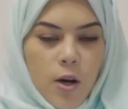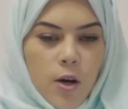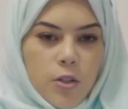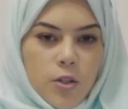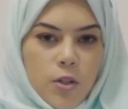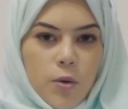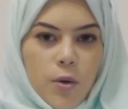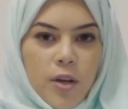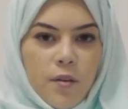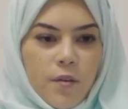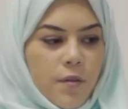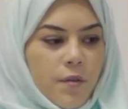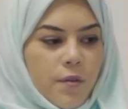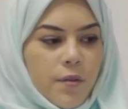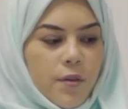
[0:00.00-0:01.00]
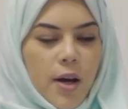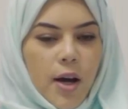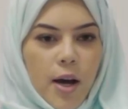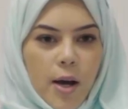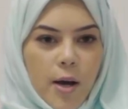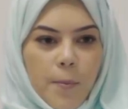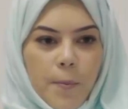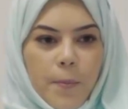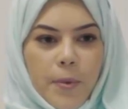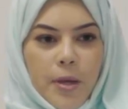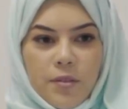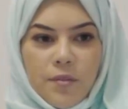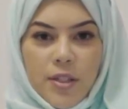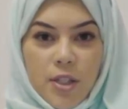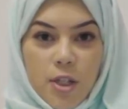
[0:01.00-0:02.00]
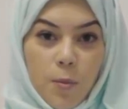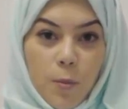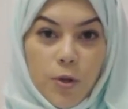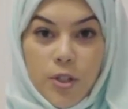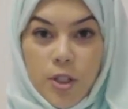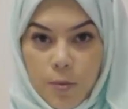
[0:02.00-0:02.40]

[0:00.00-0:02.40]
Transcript: So if um, it's facing upwards,